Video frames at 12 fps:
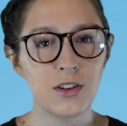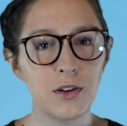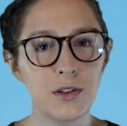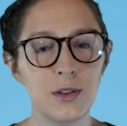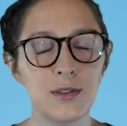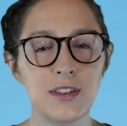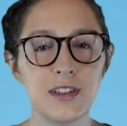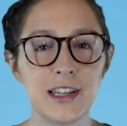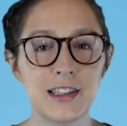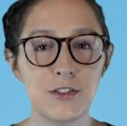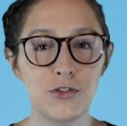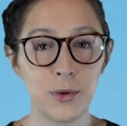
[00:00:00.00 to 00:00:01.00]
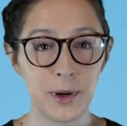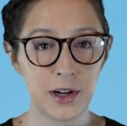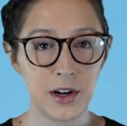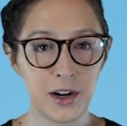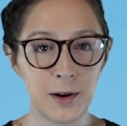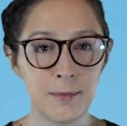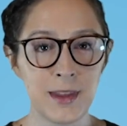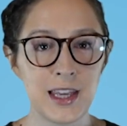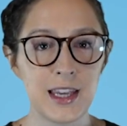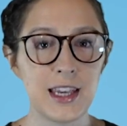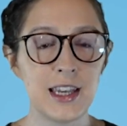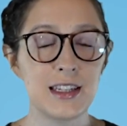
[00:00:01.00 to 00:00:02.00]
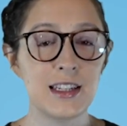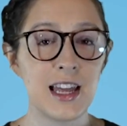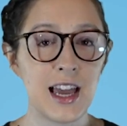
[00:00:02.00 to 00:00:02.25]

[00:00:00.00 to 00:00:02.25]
So you select a trigger and an